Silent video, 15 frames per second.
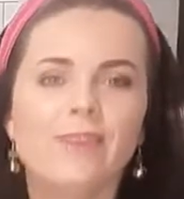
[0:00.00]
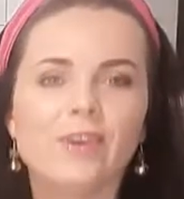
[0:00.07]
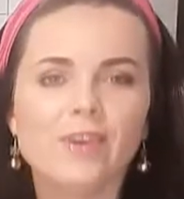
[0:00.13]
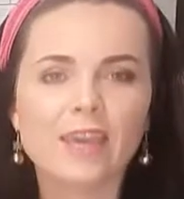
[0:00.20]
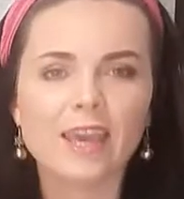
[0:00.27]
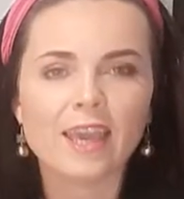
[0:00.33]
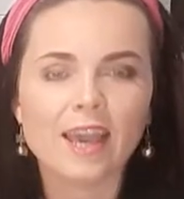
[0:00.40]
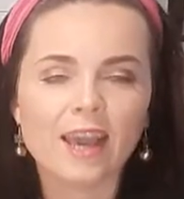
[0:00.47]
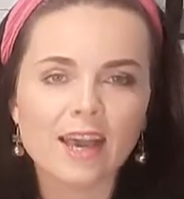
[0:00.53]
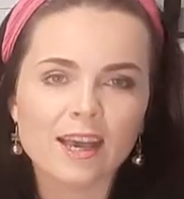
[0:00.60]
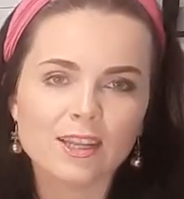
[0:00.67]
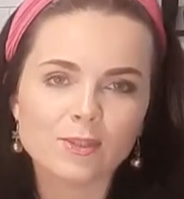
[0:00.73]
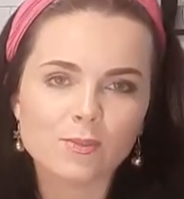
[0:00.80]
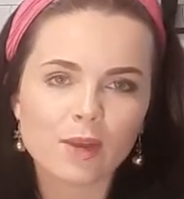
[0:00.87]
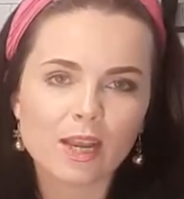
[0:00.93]
Okay,
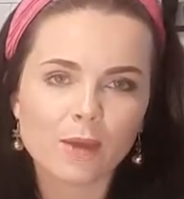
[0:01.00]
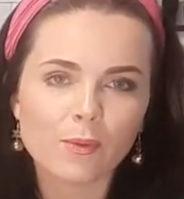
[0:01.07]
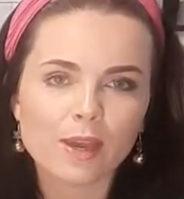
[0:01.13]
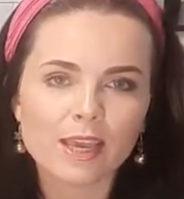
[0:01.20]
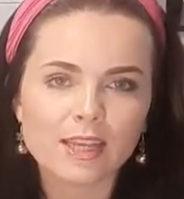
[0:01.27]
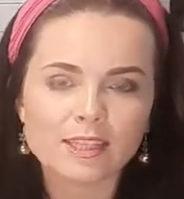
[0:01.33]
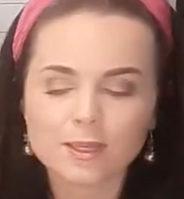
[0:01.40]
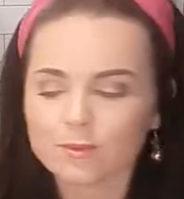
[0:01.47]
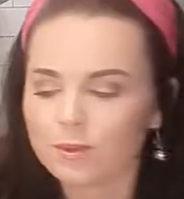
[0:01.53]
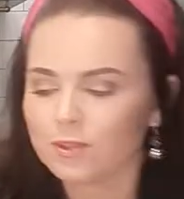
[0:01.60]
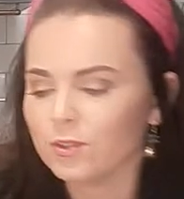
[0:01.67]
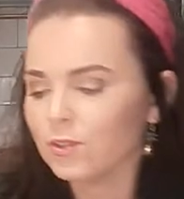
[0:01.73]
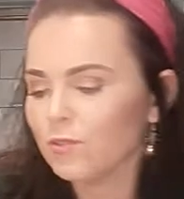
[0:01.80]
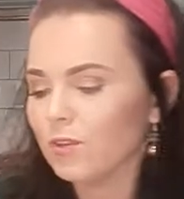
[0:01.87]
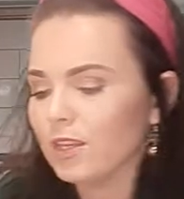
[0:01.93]
and while I wait, I'm going
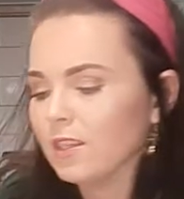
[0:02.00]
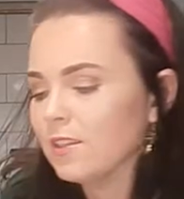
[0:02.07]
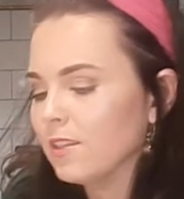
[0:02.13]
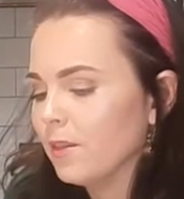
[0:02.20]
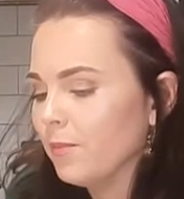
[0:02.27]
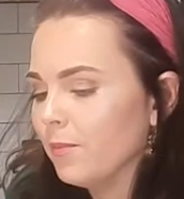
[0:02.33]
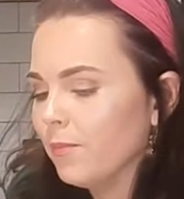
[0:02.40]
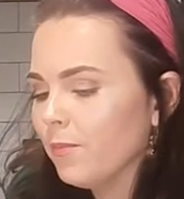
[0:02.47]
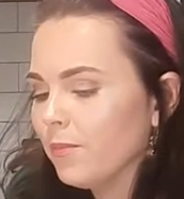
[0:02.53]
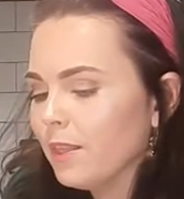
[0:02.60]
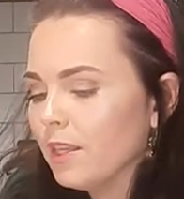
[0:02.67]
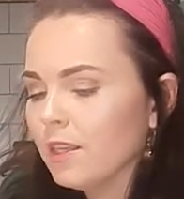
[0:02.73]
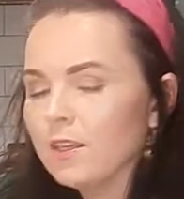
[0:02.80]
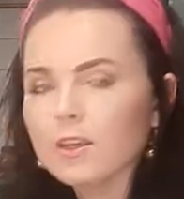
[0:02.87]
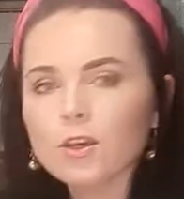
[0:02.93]
to drink some
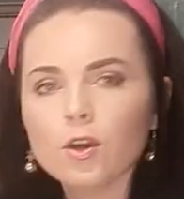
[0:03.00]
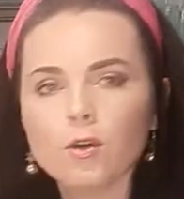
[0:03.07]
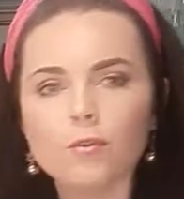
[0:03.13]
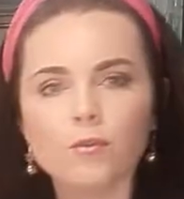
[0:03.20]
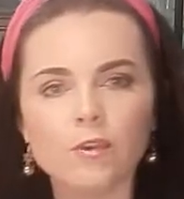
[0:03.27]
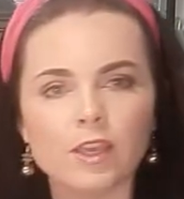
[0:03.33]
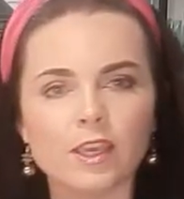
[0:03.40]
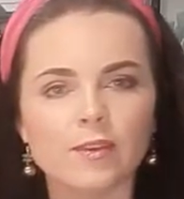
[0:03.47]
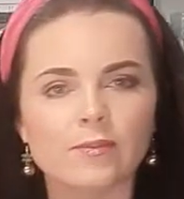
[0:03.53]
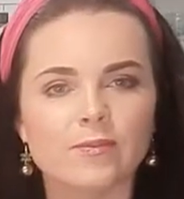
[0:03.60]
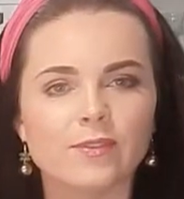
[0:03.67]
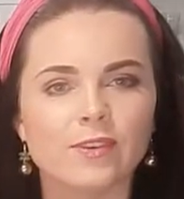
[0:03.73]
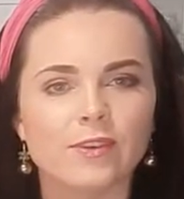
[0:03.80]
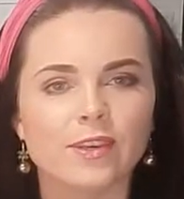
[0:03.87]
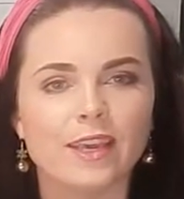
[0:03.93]
coffee.
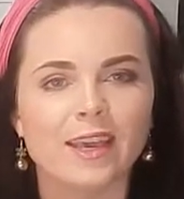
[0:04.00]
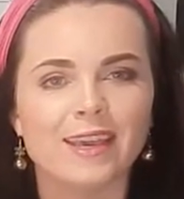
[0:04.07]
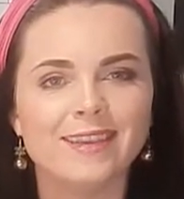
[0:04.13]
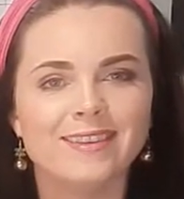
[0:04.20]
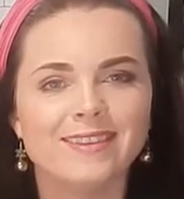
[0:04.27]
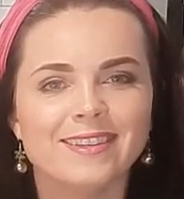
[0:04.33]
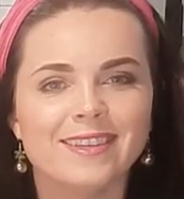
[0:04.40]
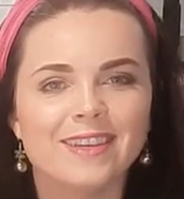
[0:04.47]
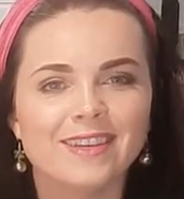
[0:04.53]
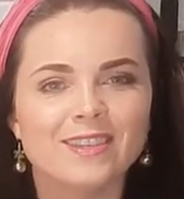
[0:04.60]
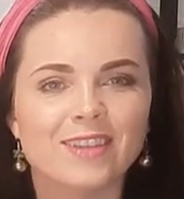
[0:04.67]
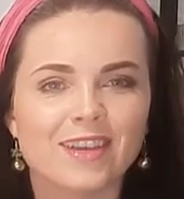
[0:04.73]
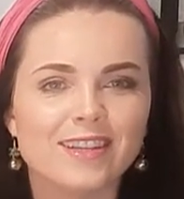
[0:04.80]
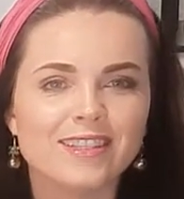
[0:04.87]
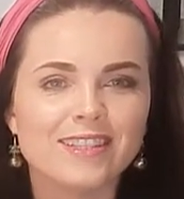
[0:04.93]
Okay, so
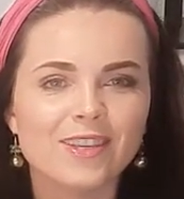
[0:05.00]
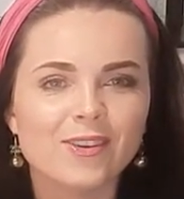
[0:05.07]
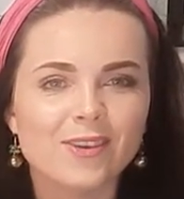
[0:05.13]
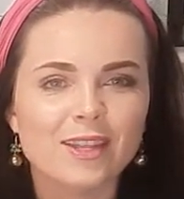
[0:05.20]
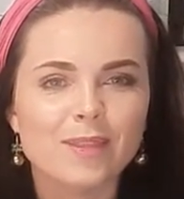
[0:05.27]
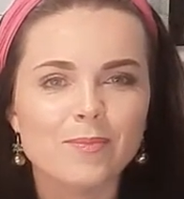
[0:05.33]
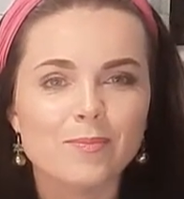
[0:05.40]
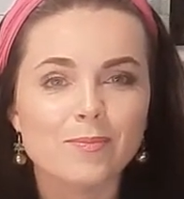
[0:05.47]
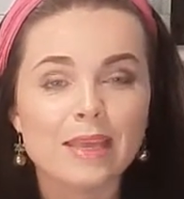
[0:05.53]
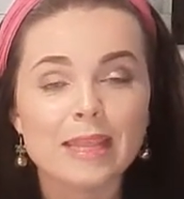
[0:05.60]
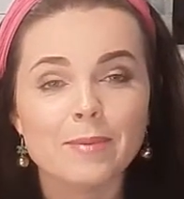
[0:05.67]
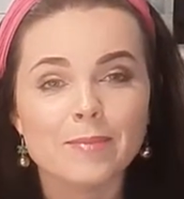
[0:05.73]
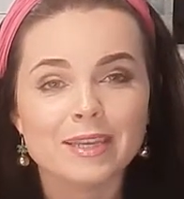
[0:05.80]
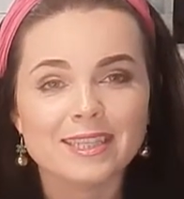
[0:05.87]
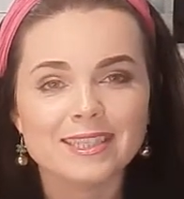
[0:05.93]
I'll see you in
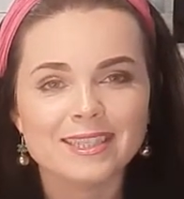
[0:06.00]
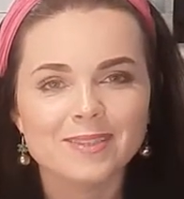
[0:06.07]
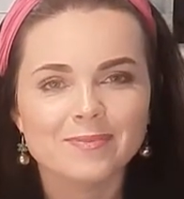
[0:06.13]
a bit.